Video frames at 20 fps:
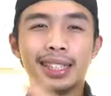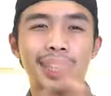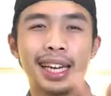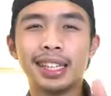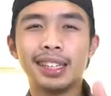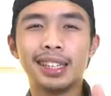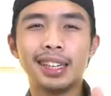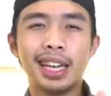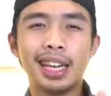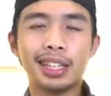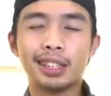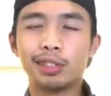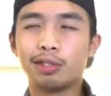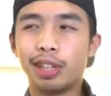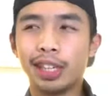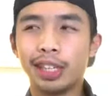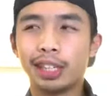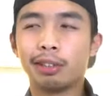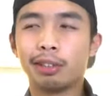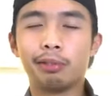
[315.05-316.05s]
It's kind of like
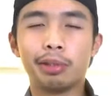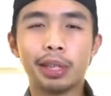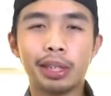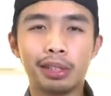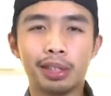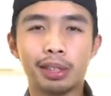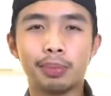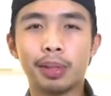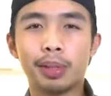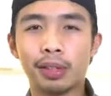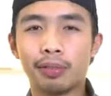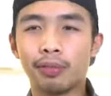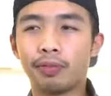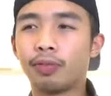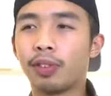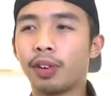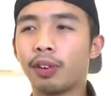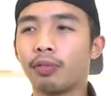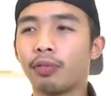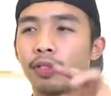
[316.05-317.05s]
training wheels,
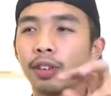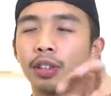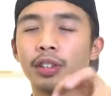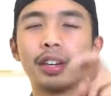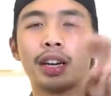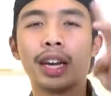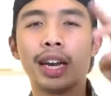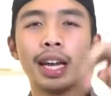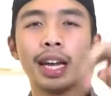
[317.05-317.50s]
but for your